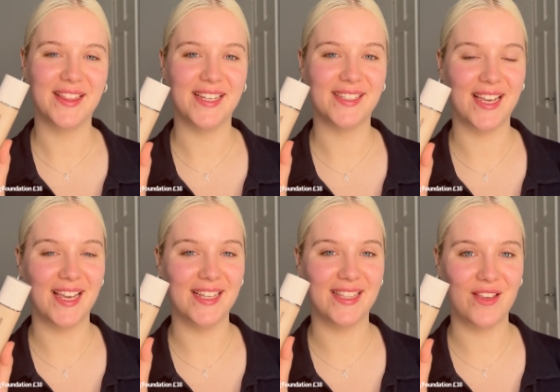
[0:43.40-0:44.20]
this
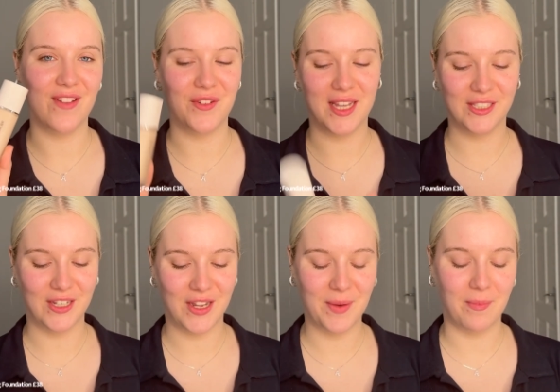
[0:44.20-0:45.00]
is the
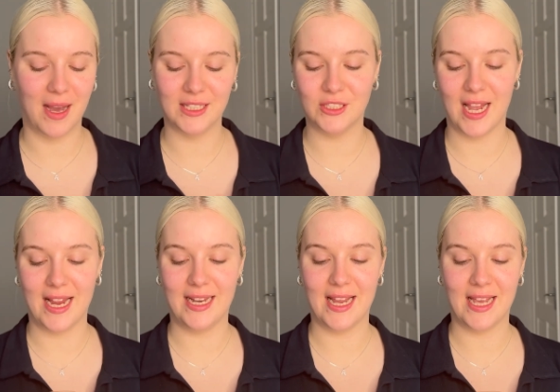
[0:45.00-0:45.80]
foundation my
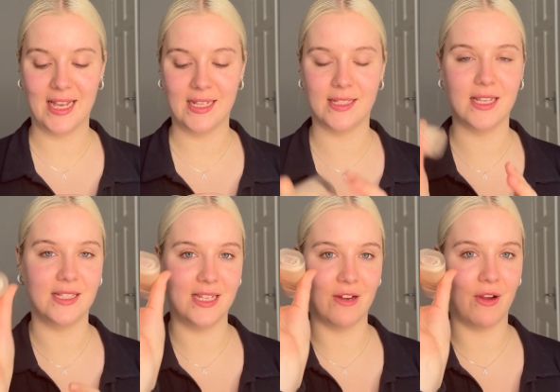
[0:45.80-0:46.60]
shade is
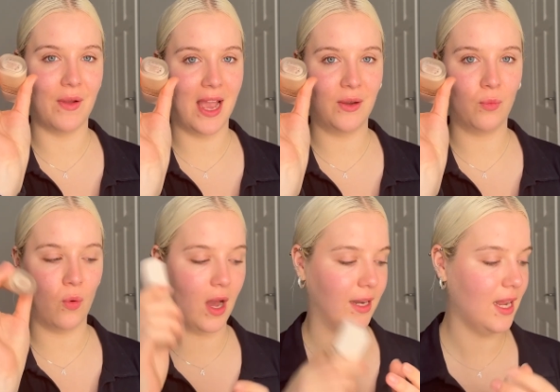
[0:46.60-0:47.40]

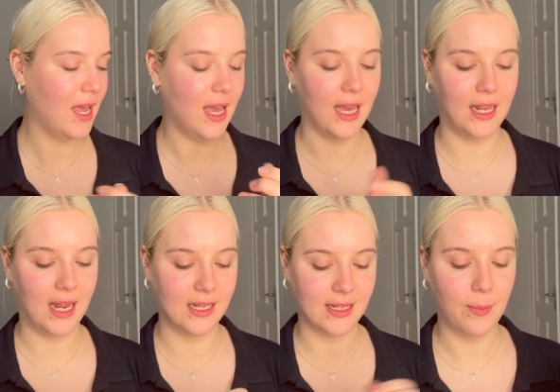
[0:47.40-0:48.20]
0n1 and
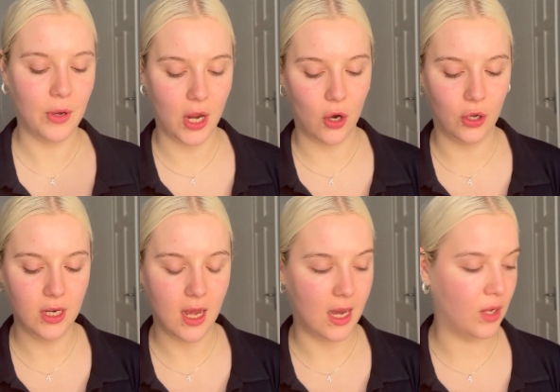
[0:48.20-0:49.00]
as I put it on
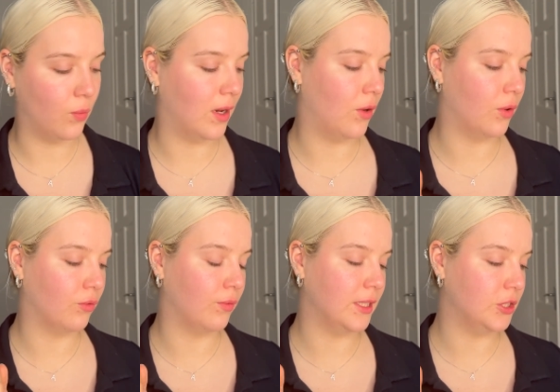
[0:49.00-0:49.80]
I will
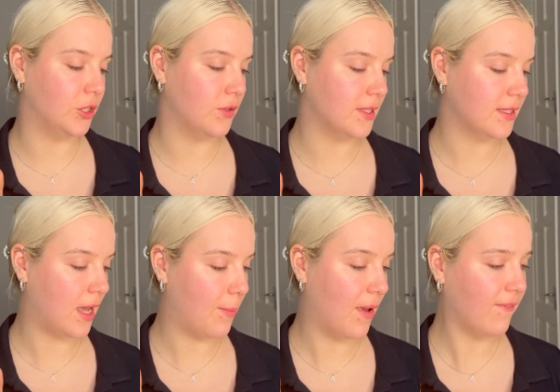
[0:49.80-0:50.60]
read you
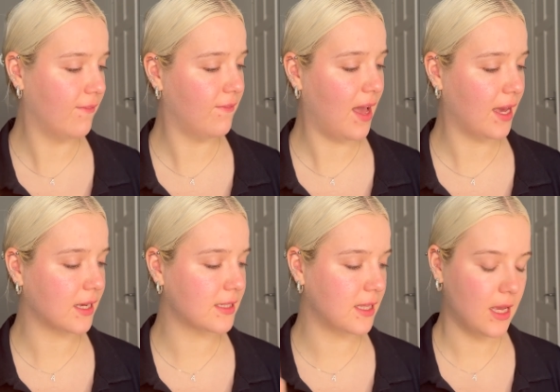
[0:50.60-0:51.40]
some
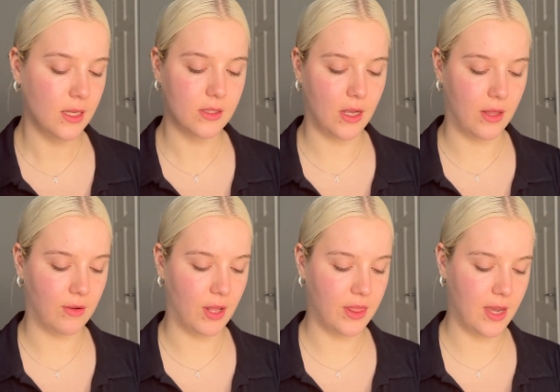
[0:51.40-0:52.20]
facts so there
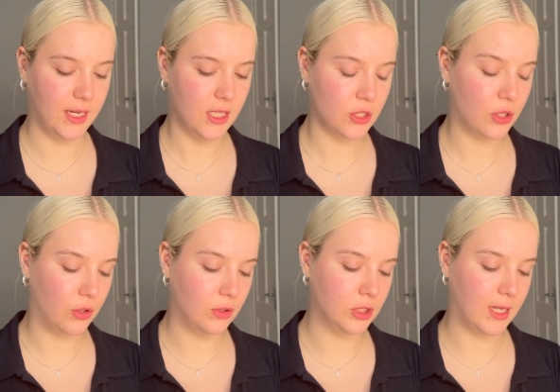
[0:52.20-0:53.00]
are
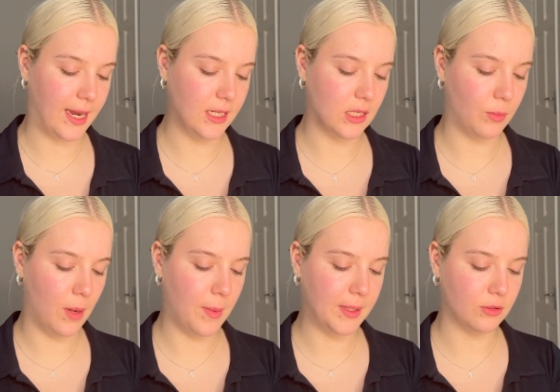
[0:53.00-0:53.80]
32 shades. I'll put
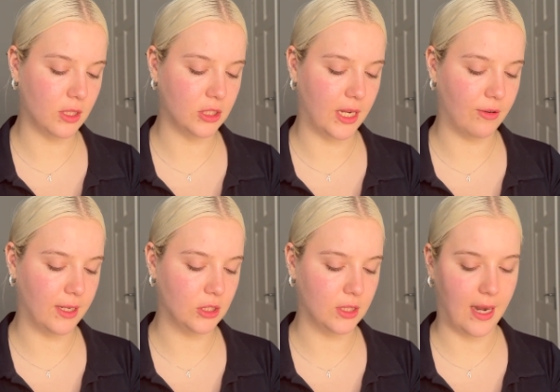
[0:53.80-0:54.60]
up a picture of the shade
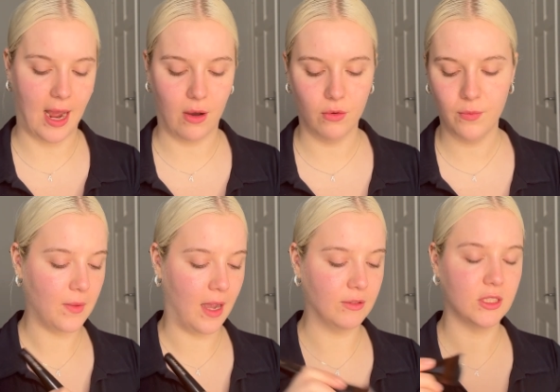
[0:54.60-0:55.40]
range now.
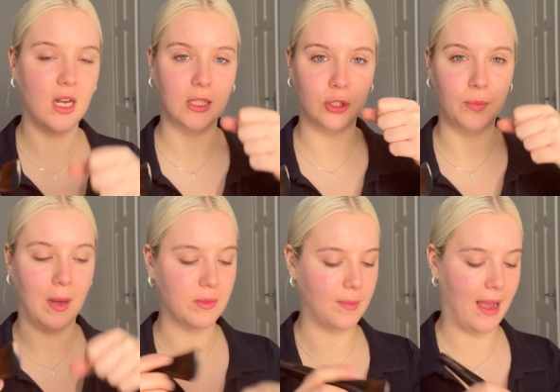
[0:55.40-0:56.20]
I've just done like two
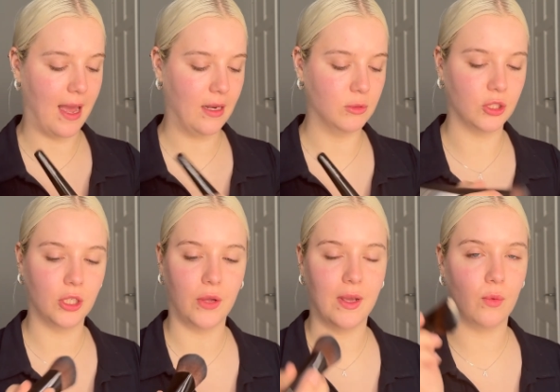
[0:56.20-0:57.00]
pumps on my hand. I'm just going
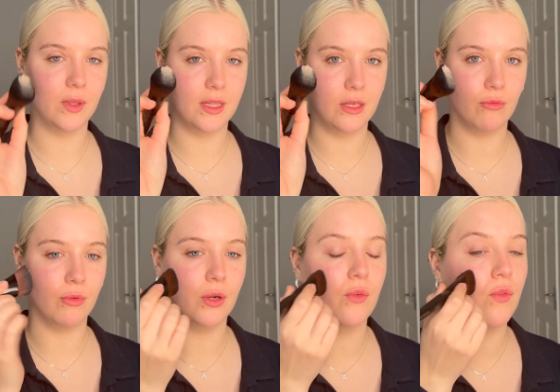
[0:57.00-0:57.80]
to go in with the
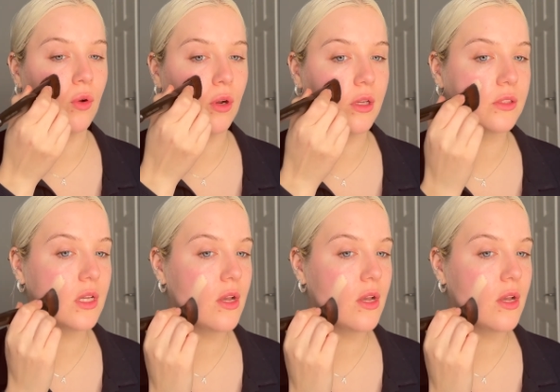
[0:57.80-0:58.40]
Real Flawless